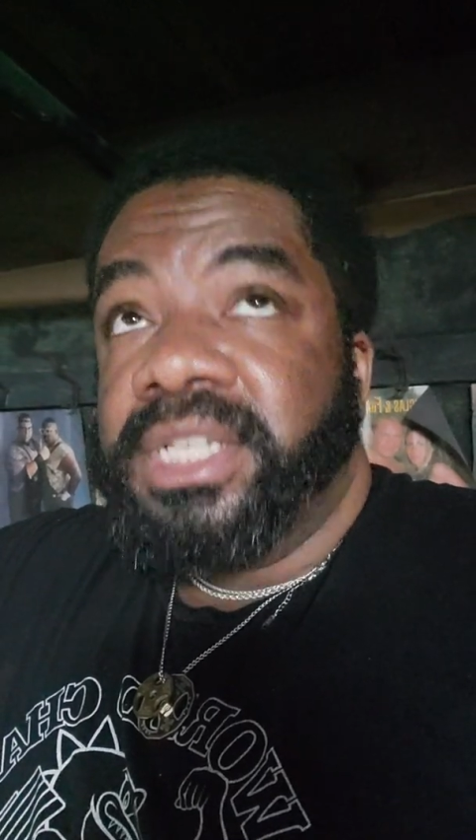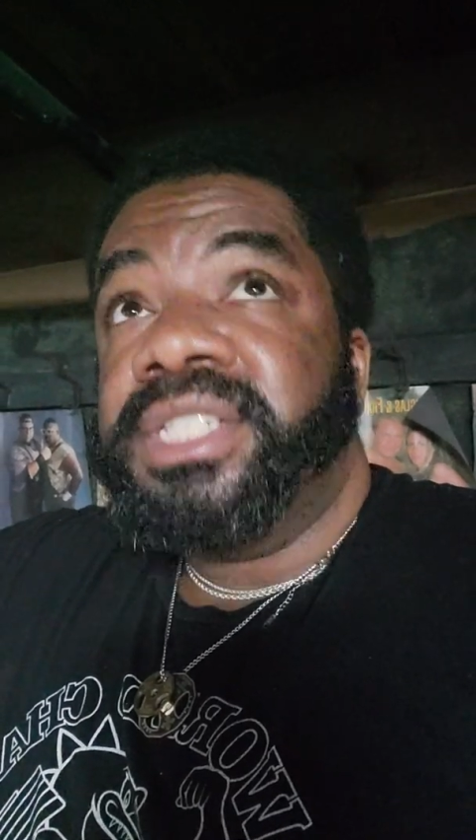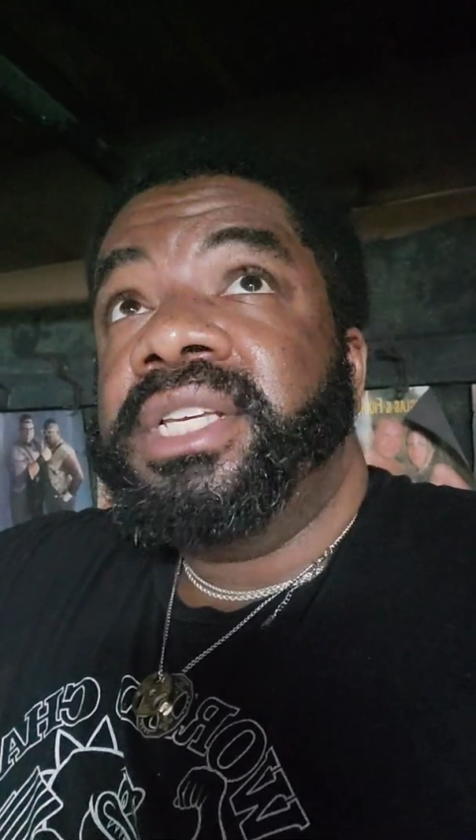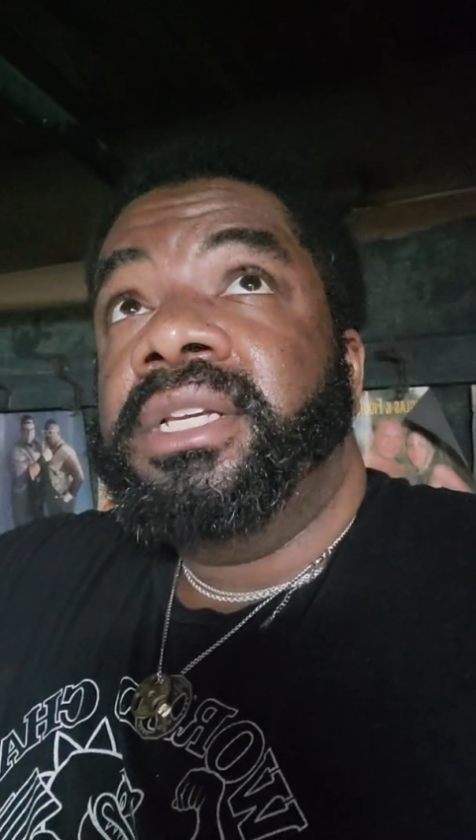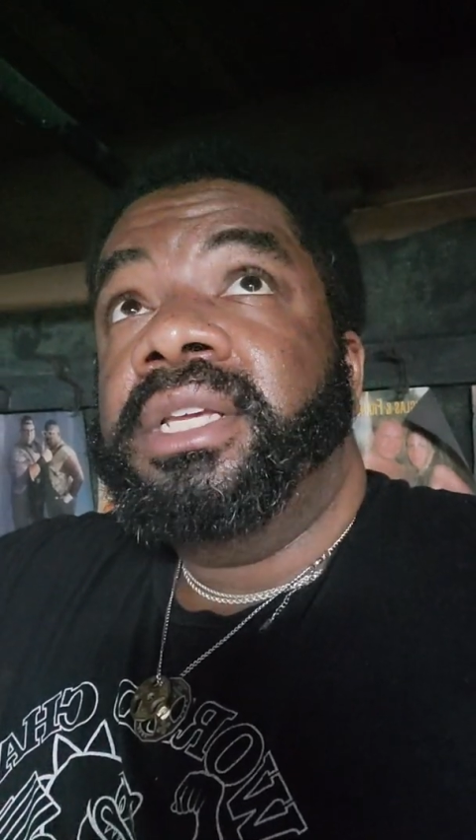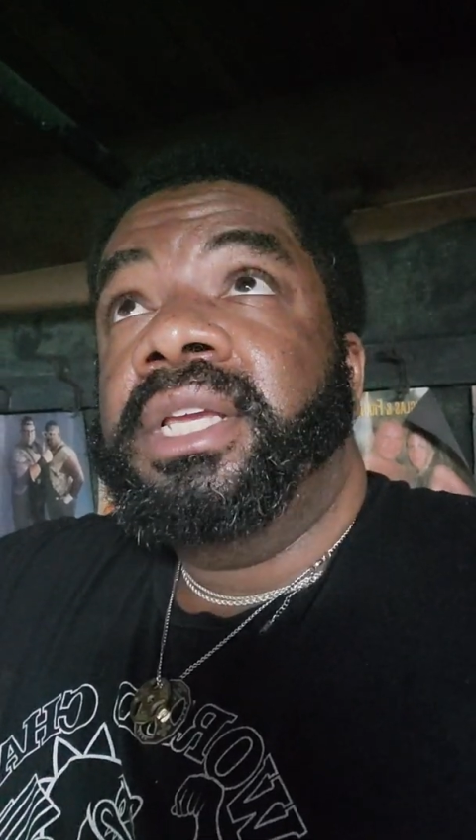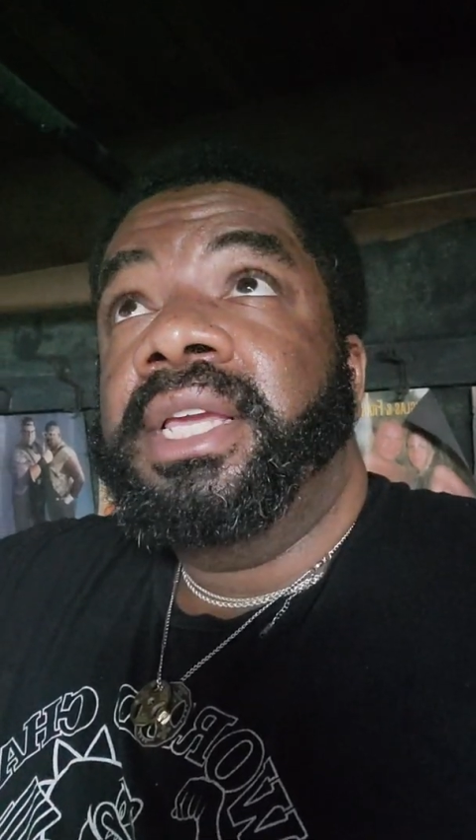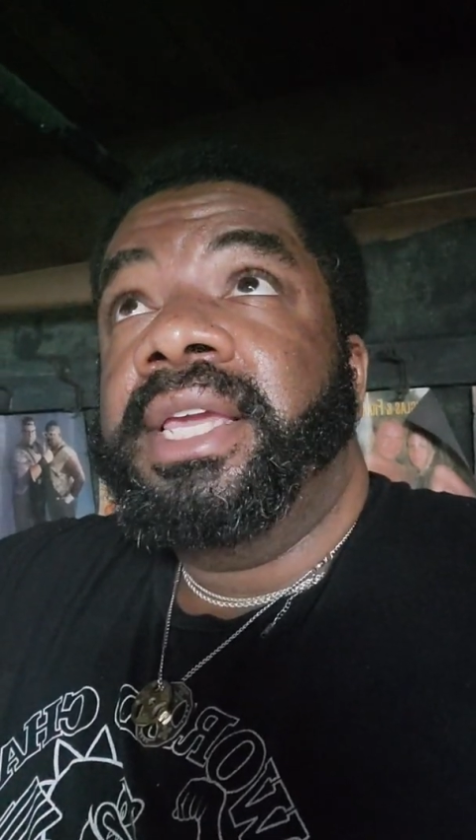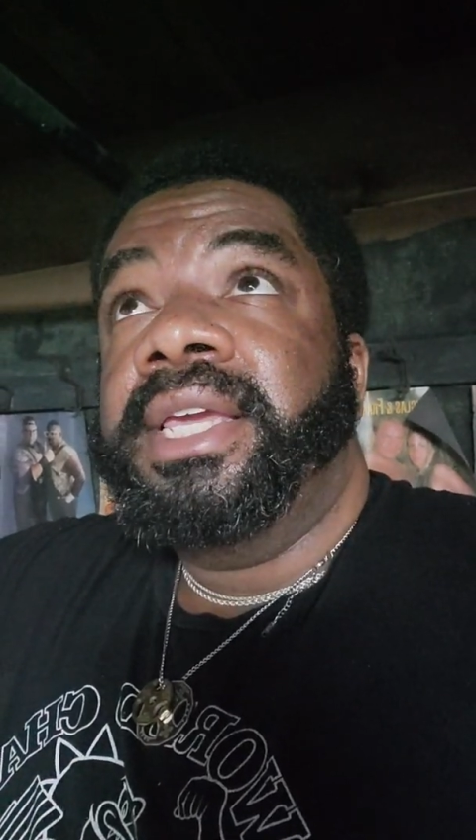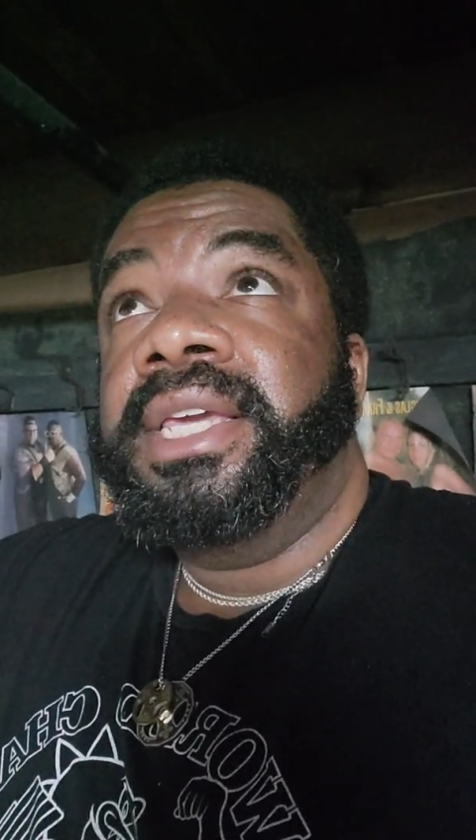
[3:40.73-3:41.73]
the
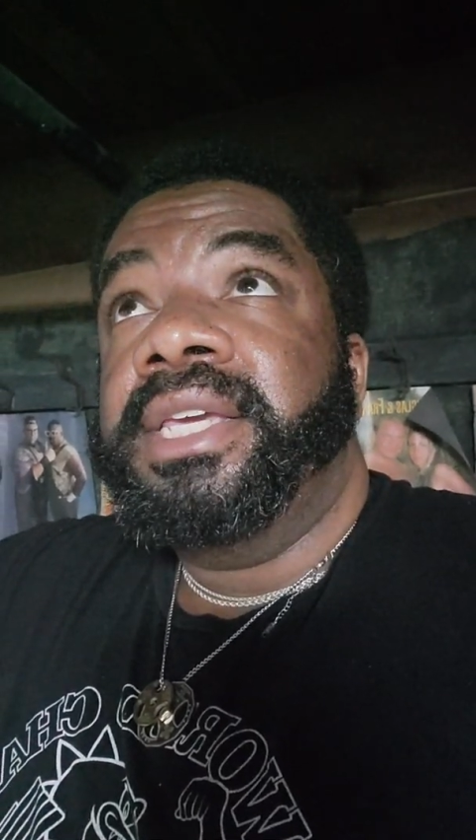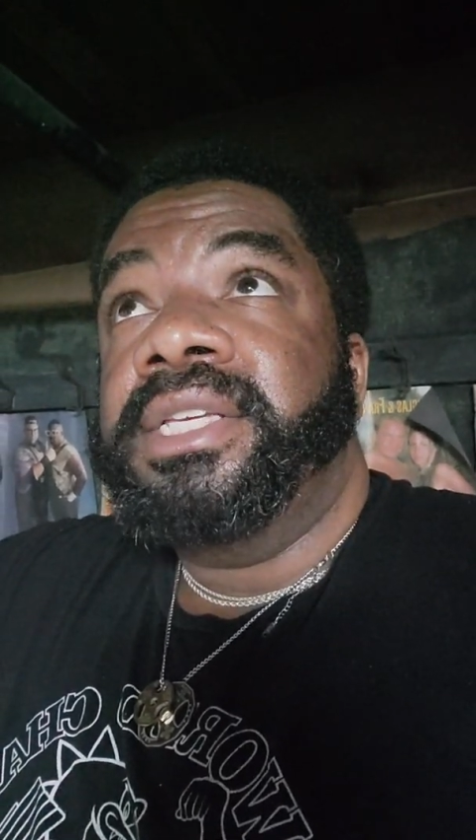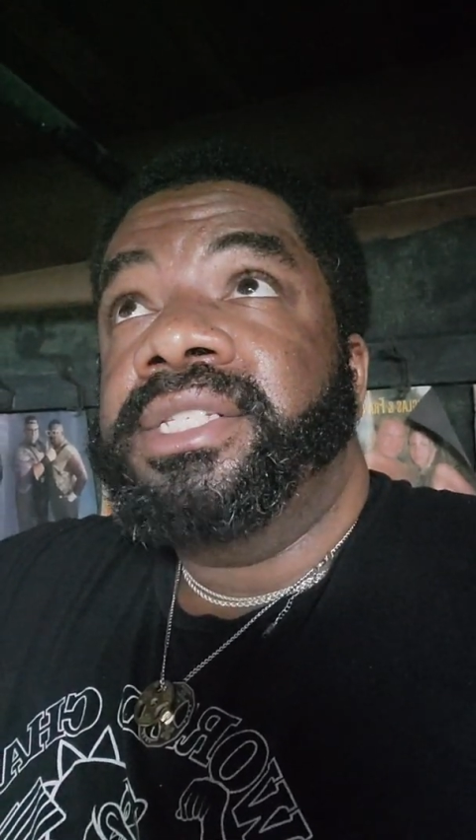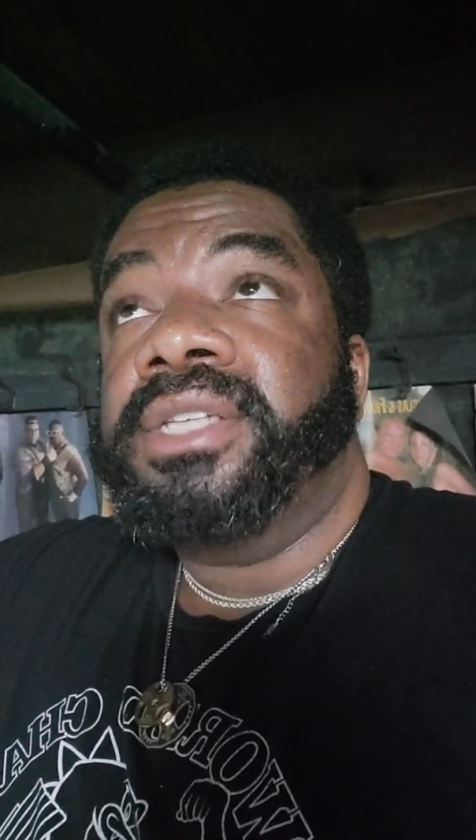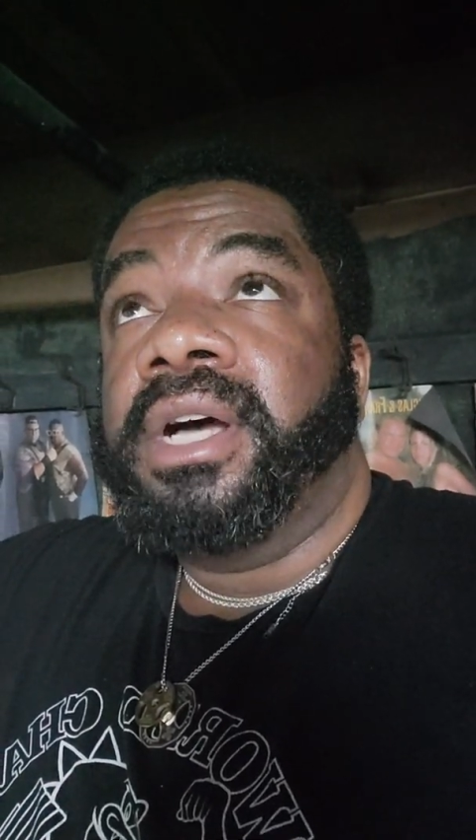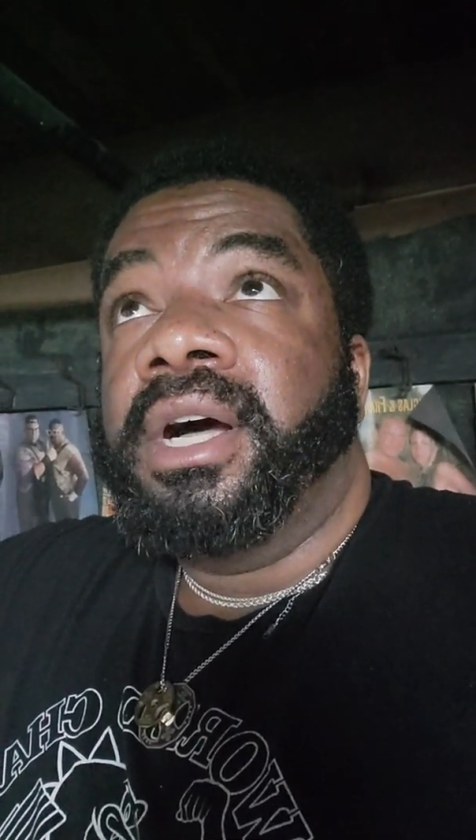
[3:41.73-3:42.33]
ceiling is